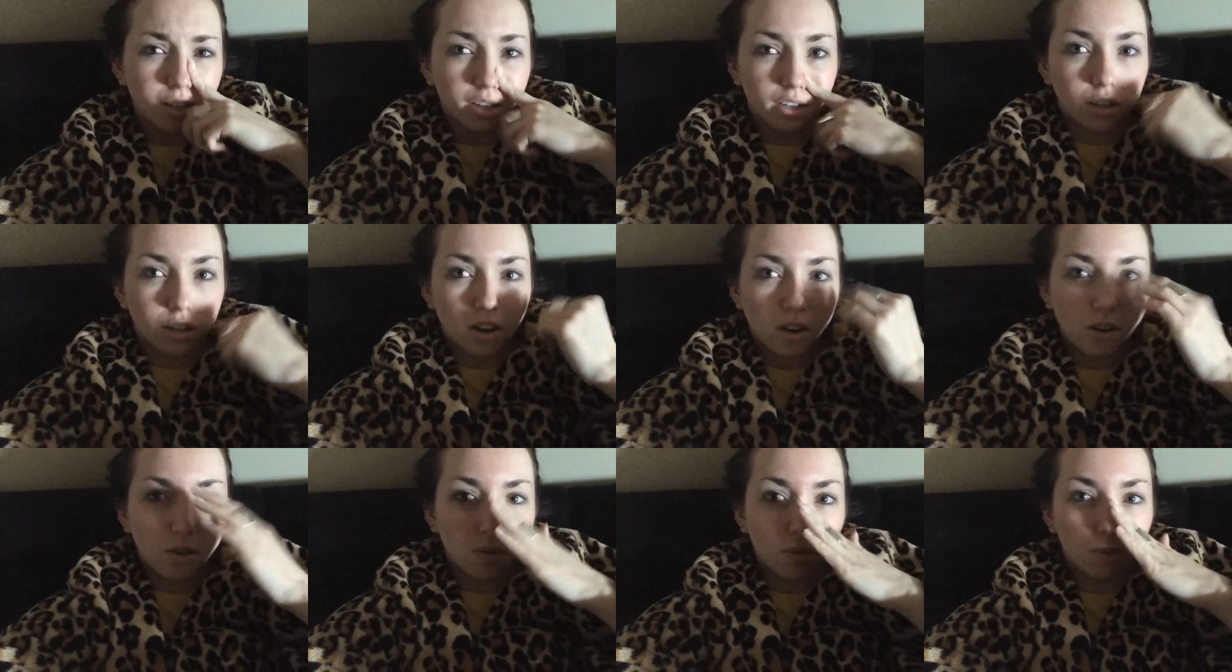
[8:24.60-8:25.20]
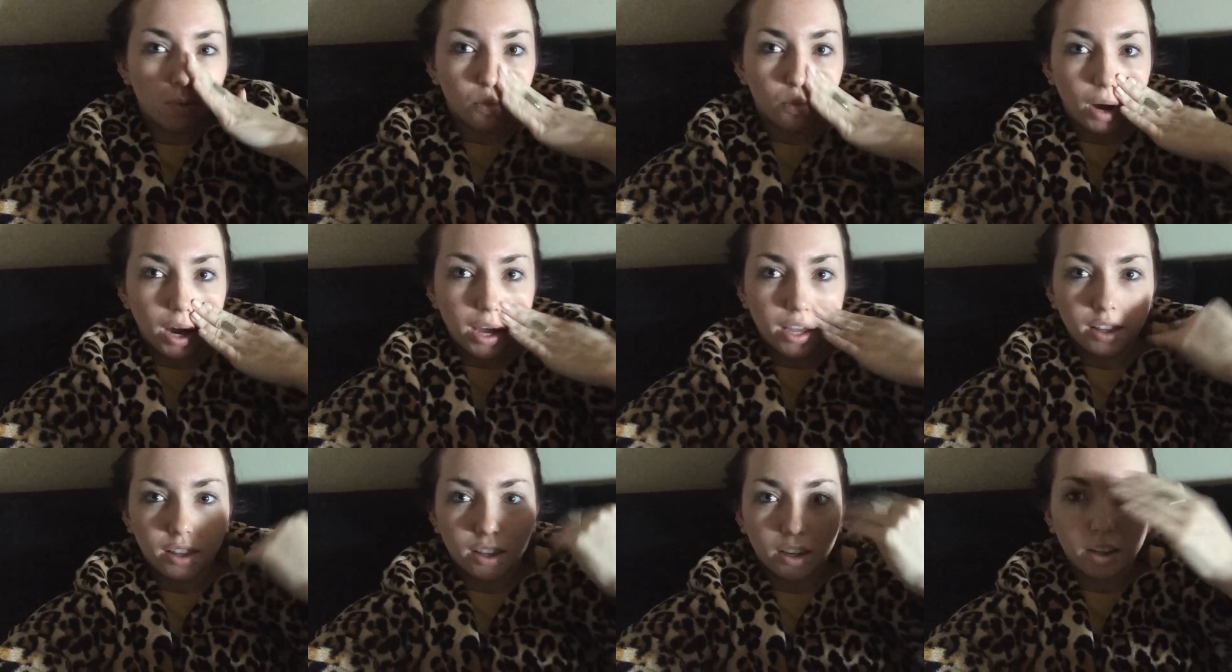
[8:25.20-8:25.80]
don't really know
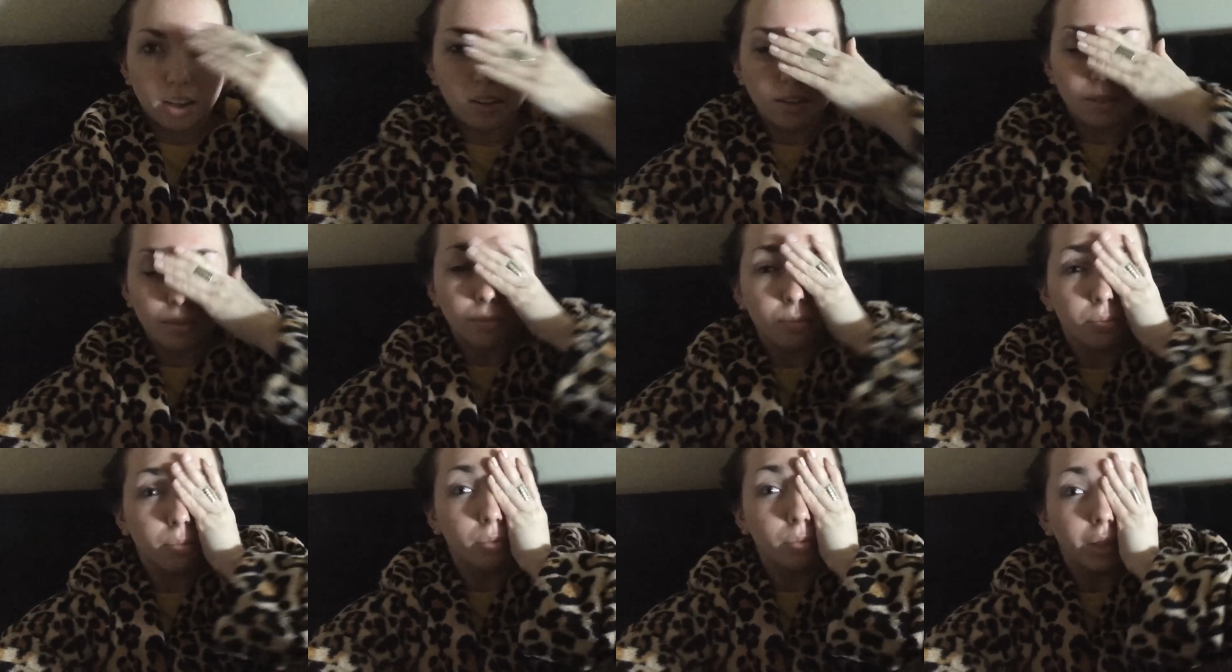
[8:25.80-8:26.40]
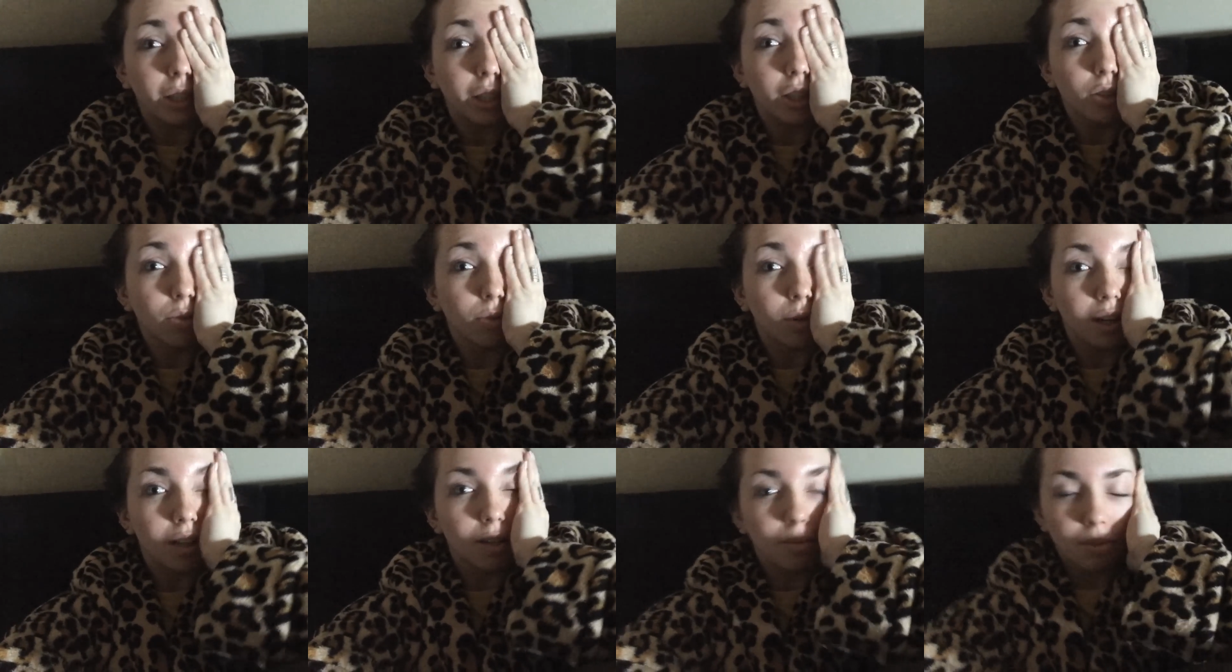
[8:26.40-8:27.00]
why like we just
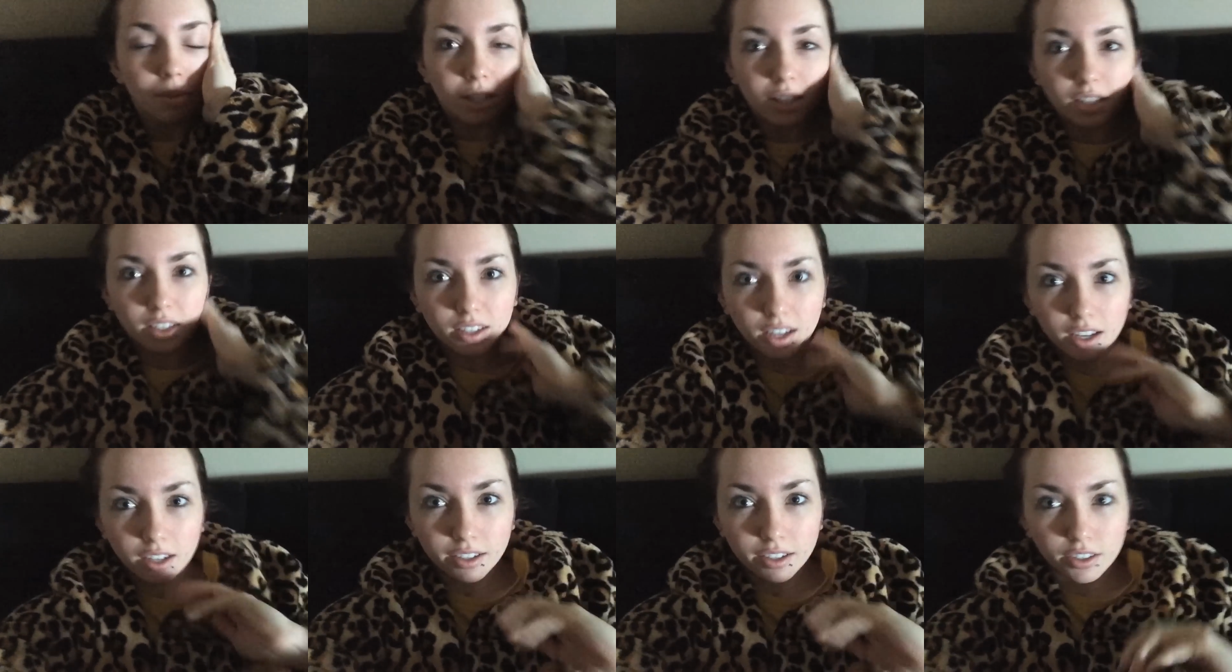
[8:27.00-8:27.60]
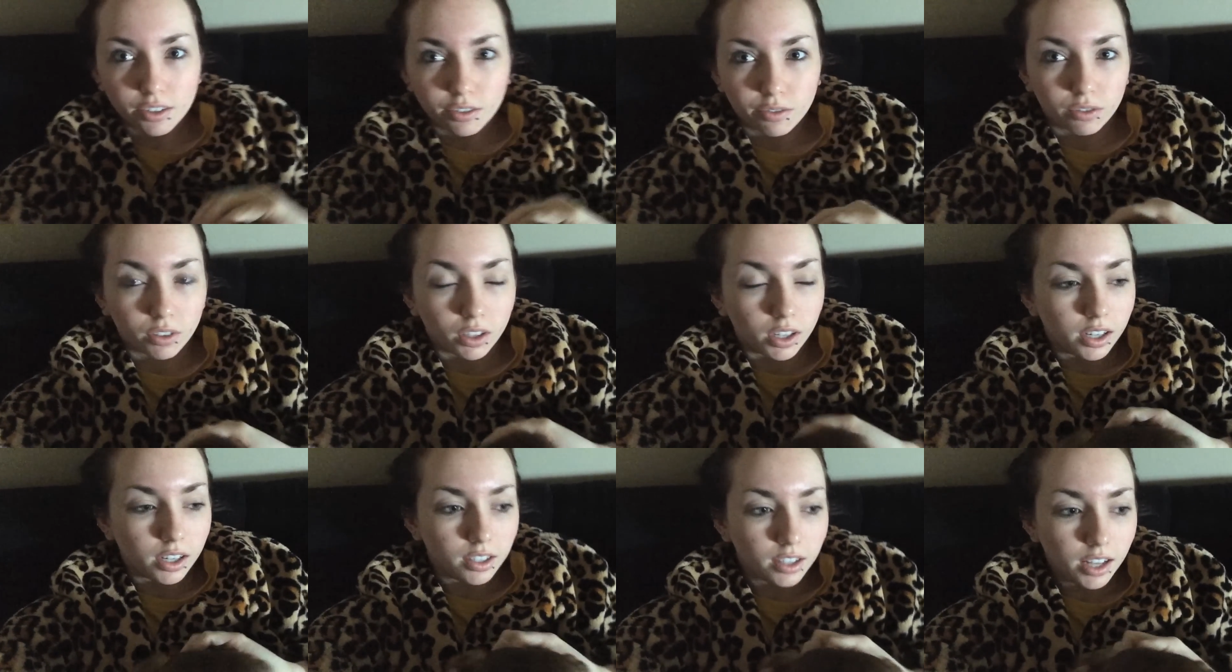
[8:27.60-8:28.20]
randomly decided to
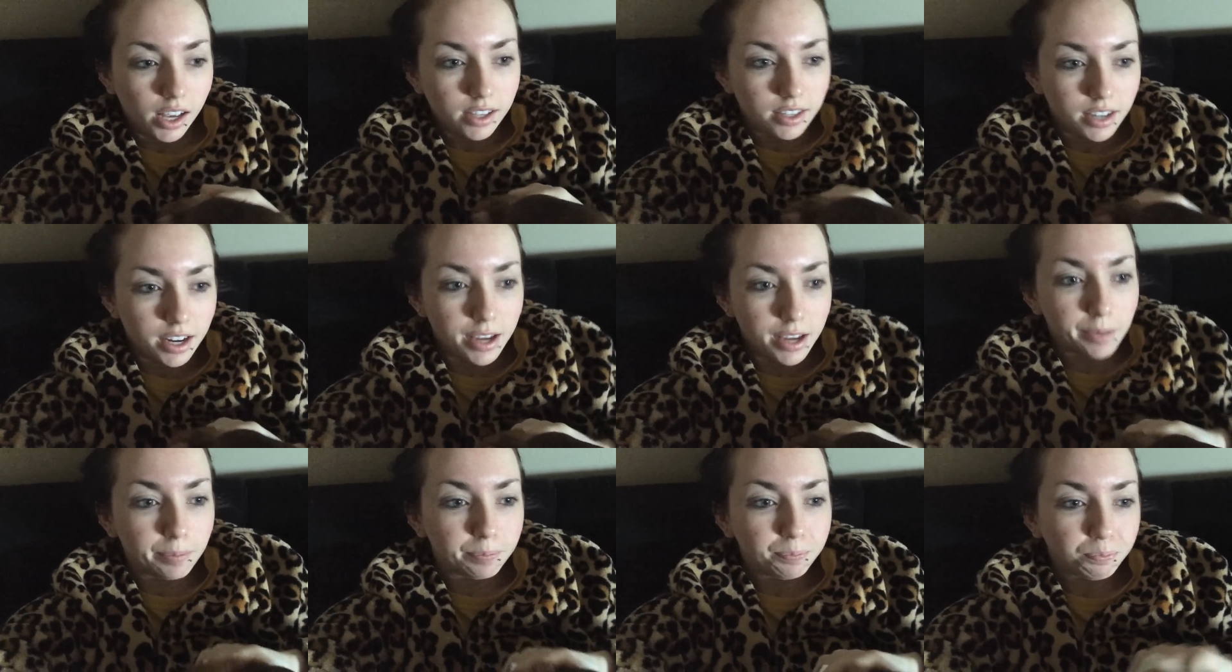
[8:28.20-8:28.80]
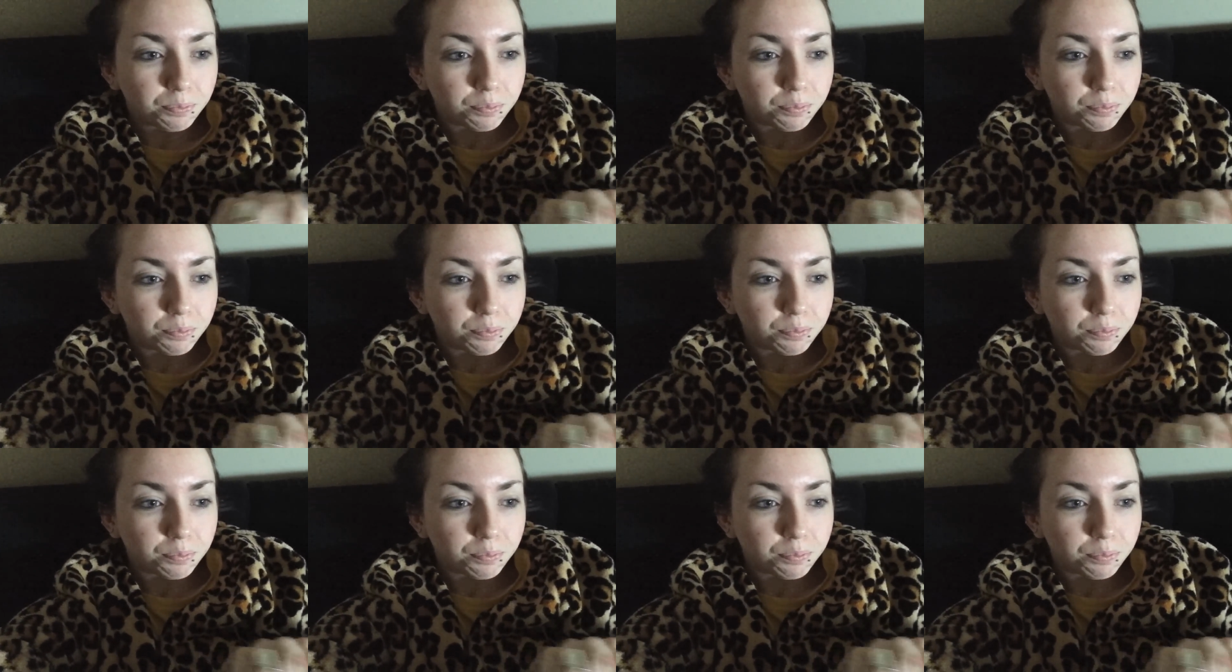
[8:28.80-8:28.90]
vlog last night.